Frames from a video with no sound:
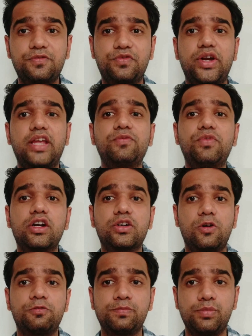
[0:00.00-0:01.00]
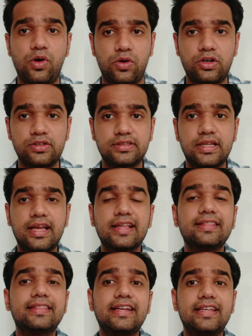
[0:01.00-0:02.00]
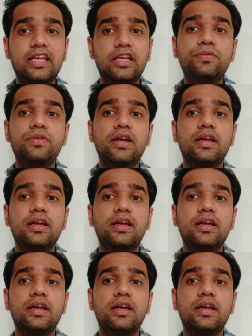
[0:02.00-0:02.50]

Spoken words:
framework of bones that give